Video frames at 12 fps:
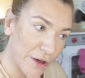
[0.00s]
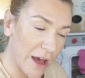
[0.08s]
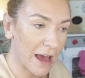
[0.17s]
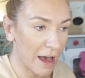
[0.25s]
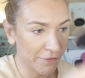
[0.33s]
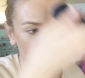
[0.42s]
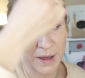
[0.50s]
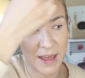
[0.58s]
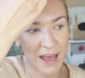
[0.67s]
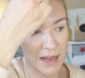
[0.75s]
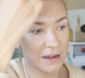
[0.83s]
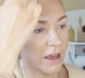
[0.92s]
have in my
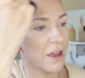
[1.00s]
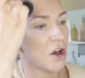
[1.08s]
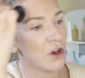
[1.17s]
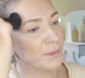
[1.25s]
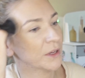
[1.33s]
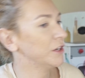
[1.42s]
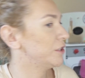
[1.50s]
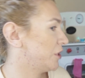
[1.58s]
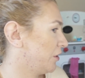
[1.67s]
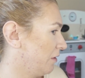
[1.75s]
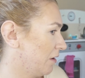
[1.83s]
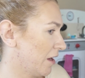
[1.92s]
head like I'm gonna
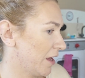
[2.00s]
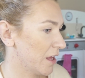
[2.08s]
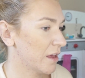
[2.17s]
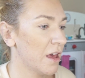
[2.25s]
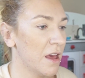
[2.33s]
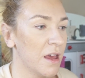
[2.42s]
do like